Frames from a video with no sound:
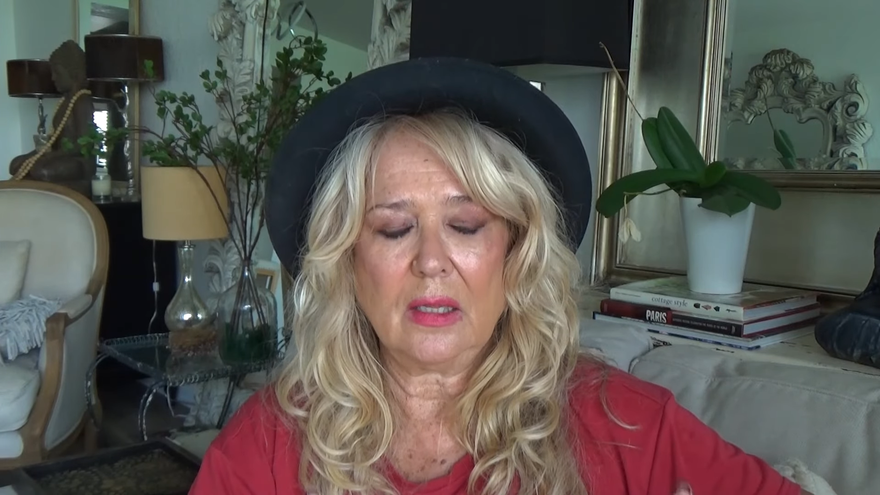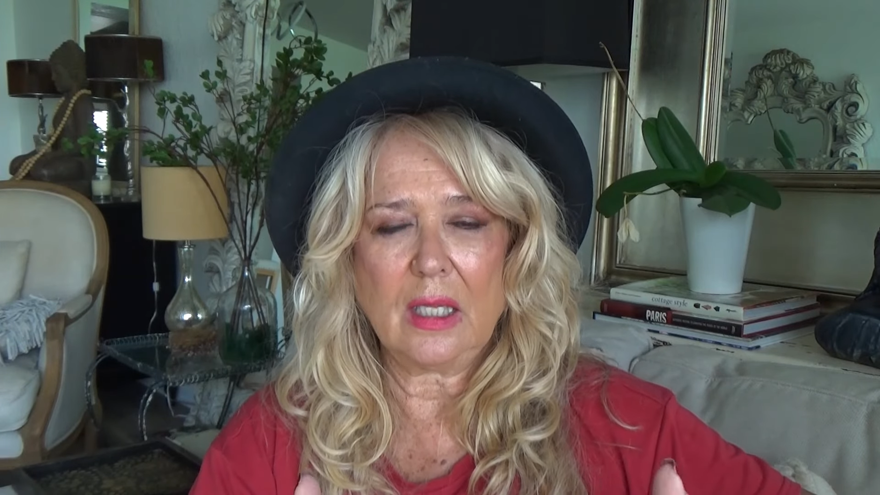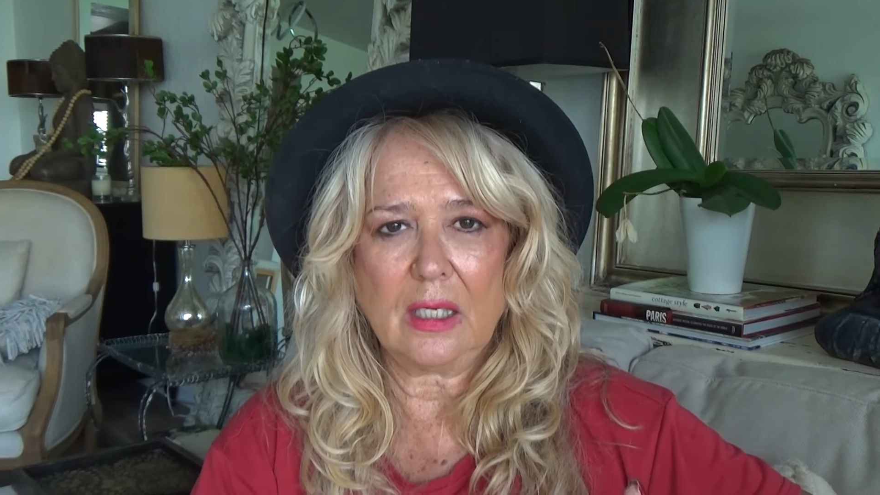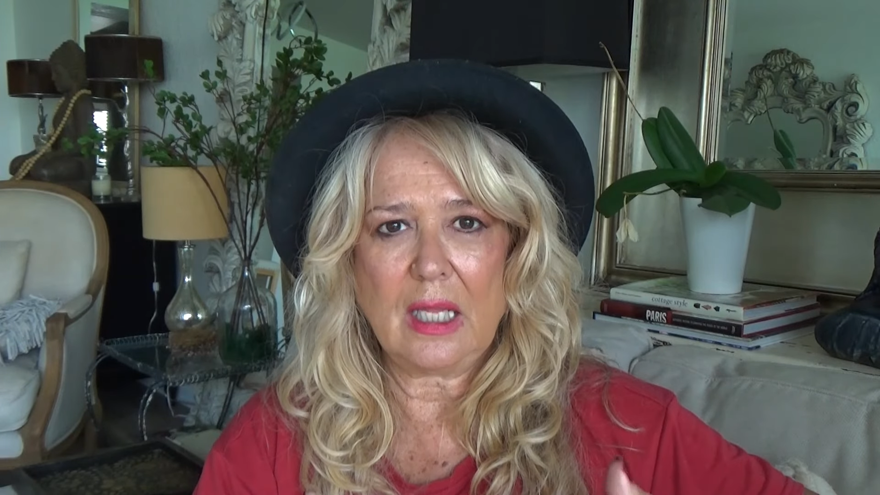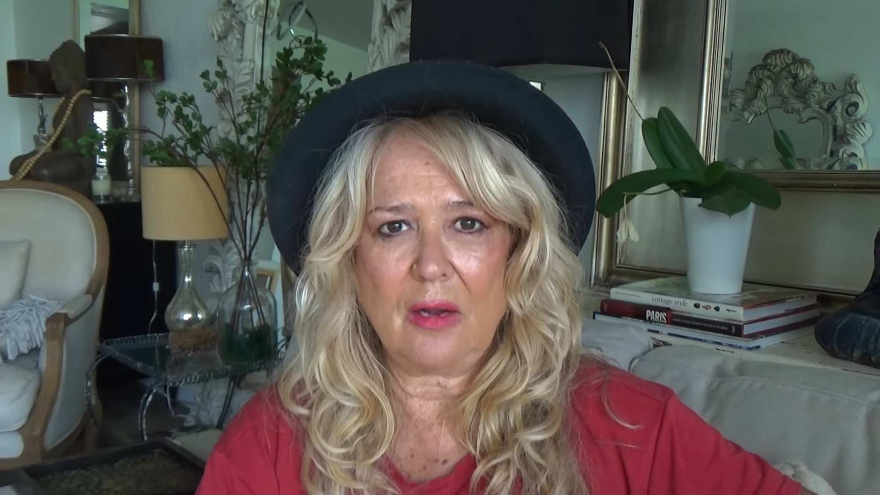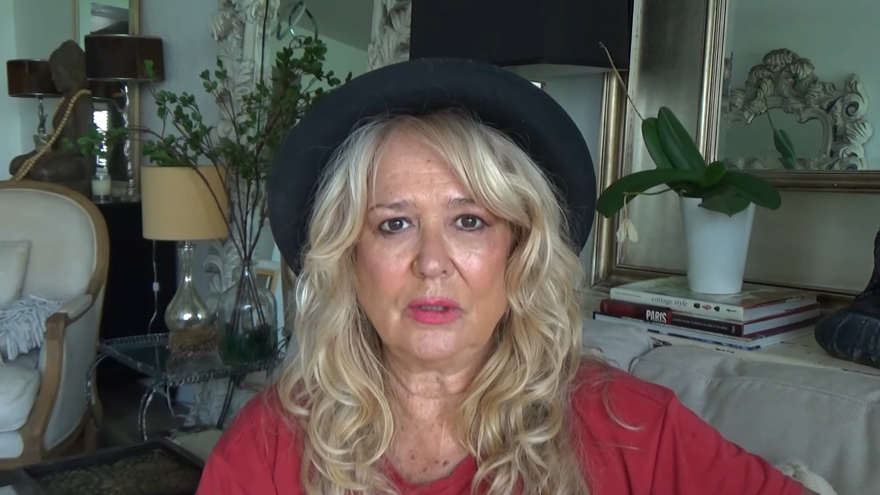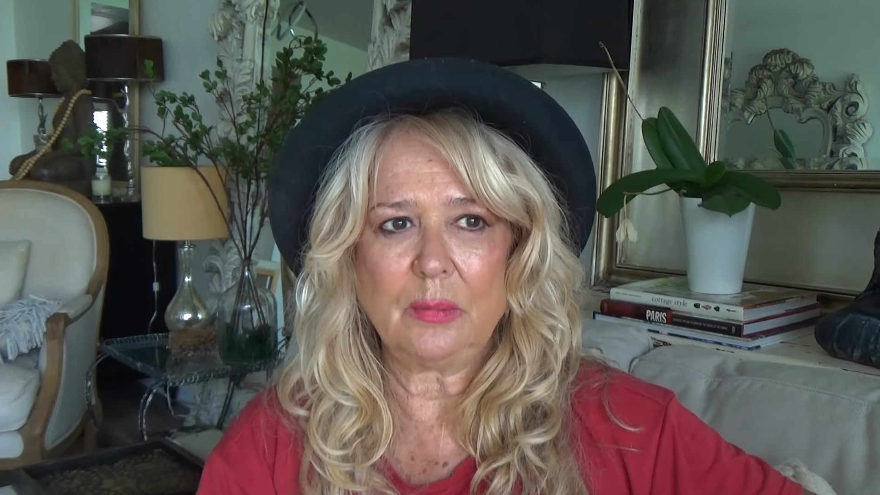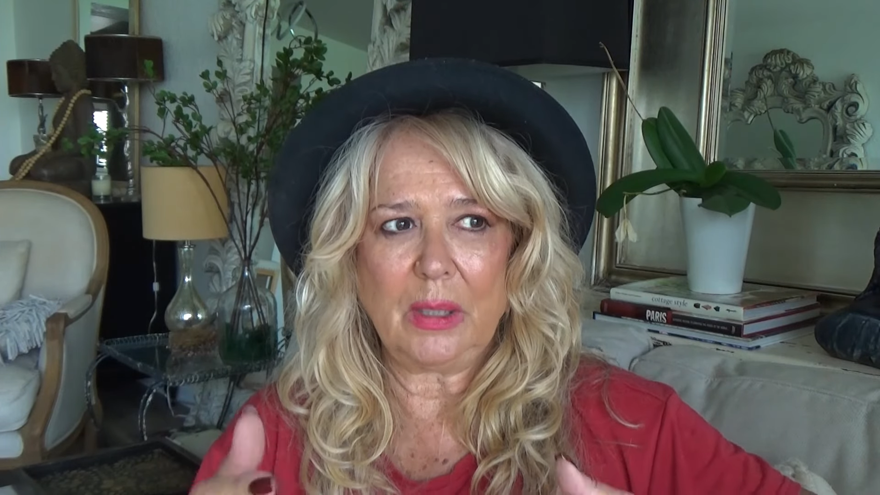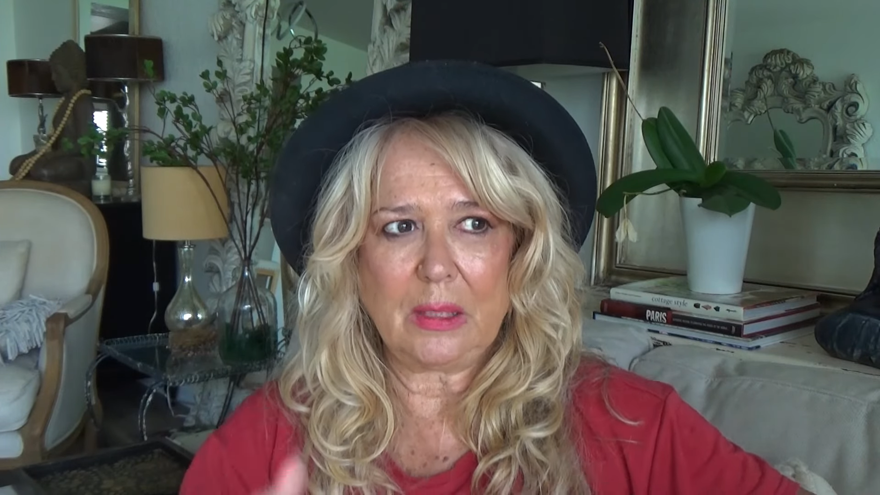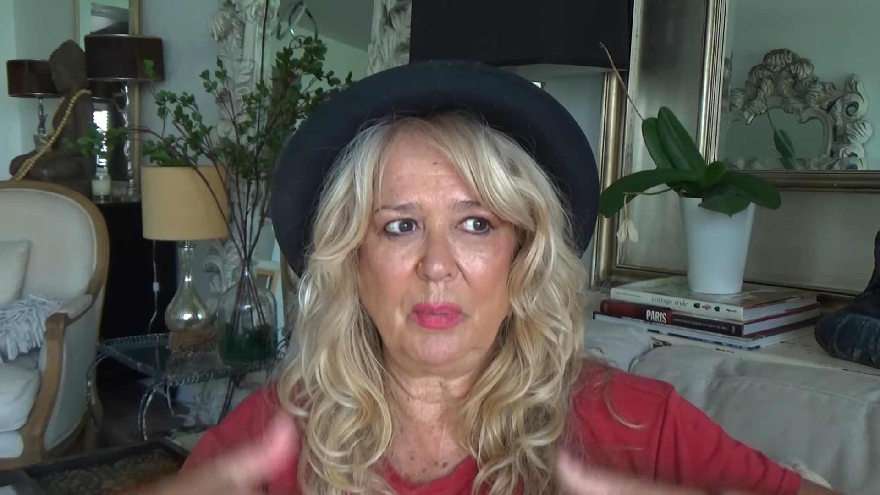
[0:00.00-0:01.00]
that allows
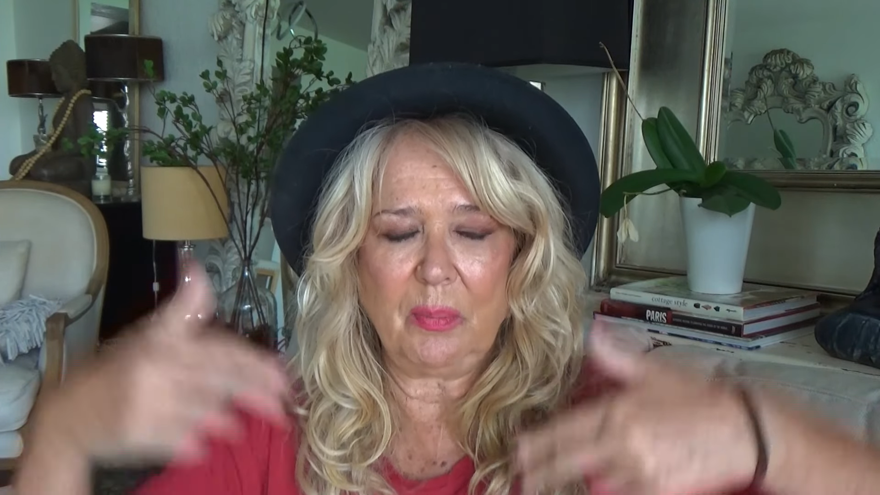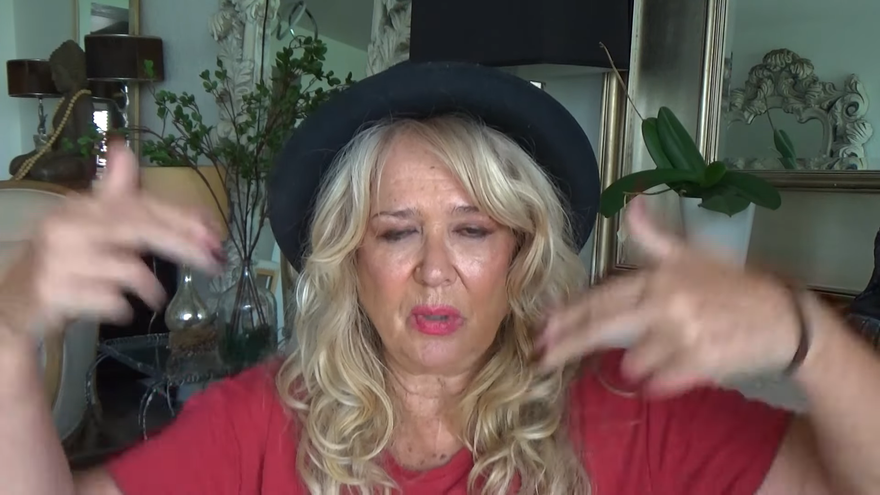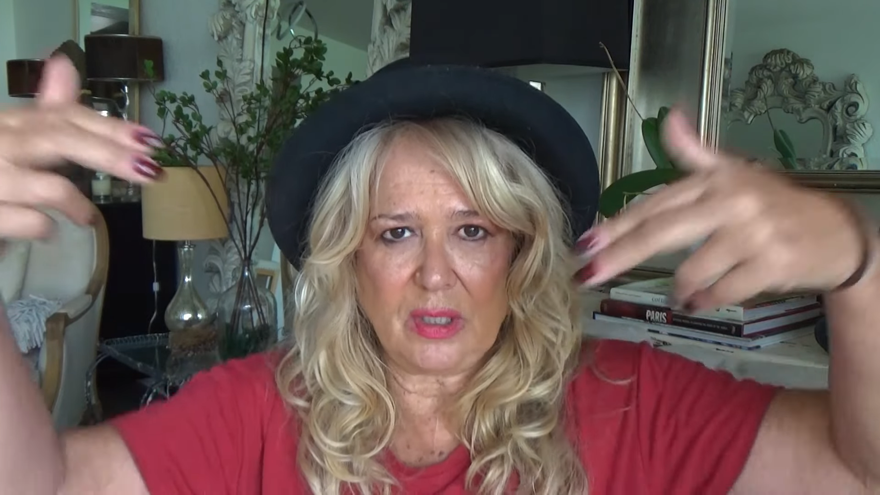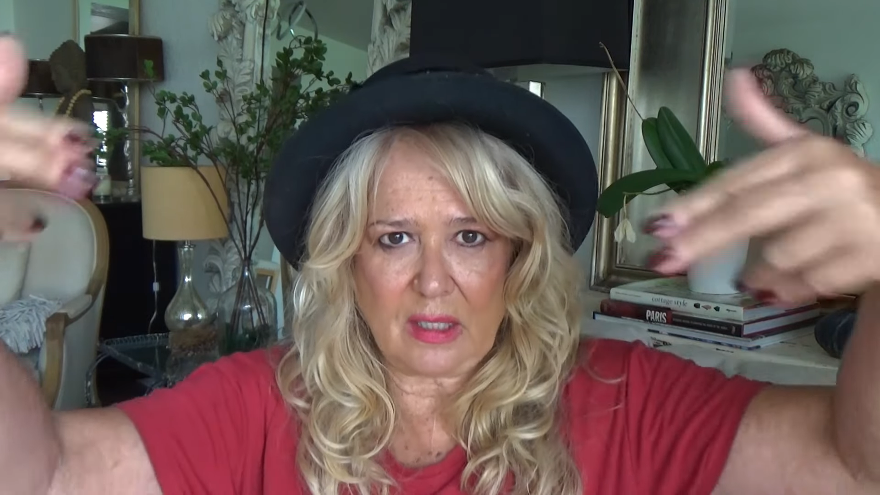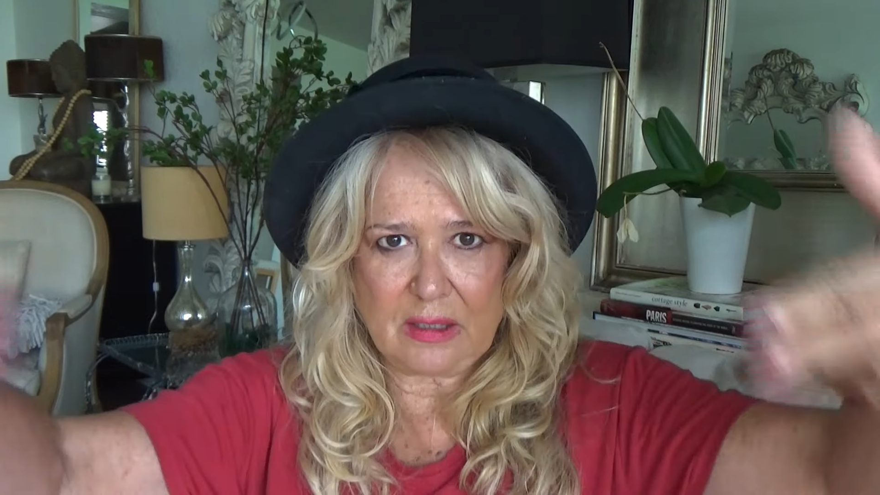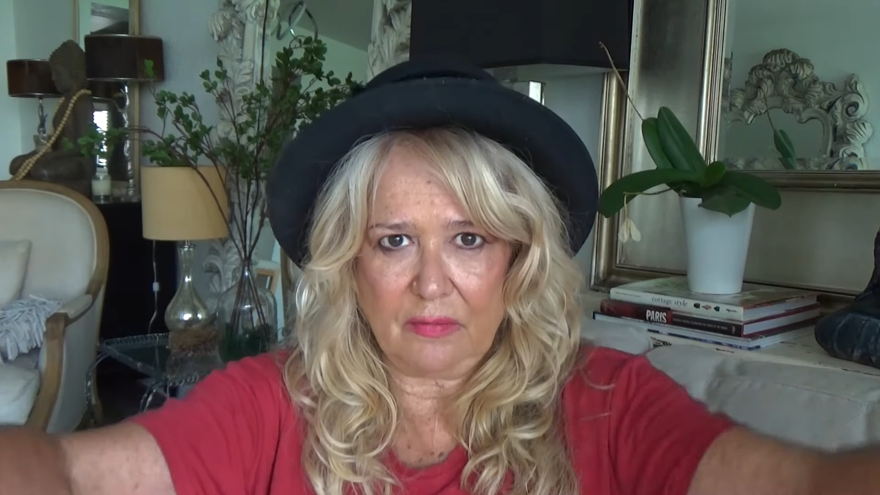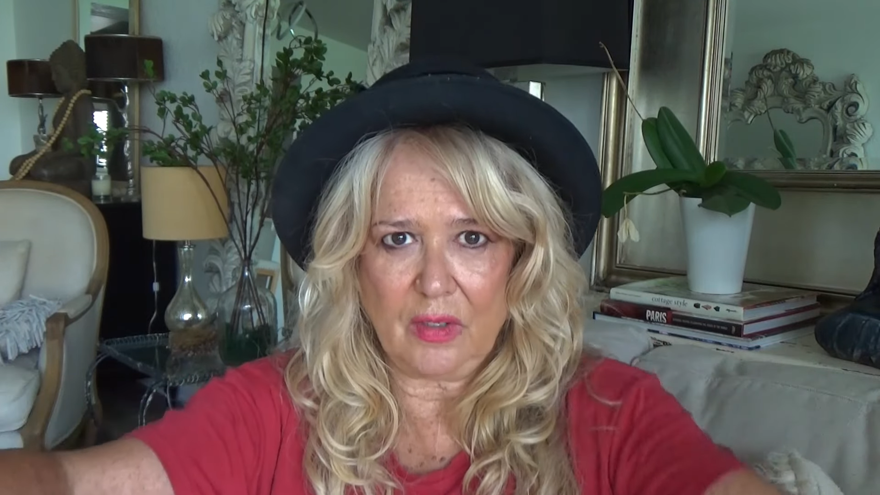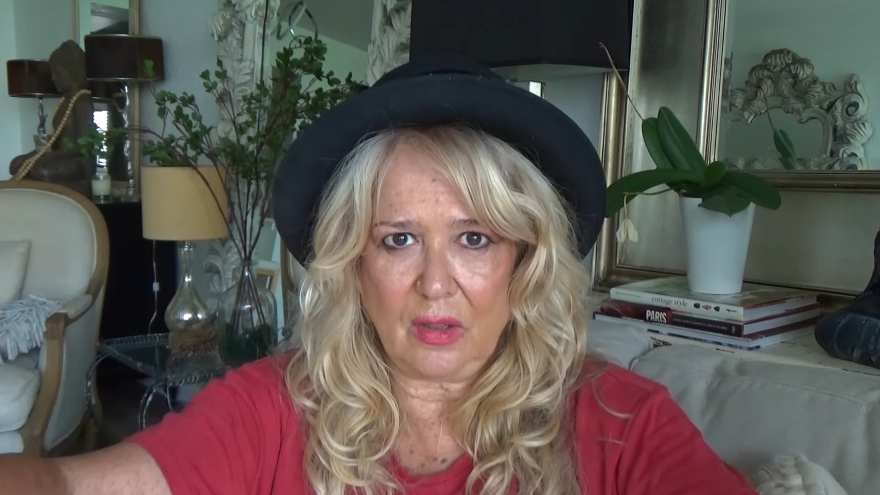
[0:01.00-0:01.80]
me to be productive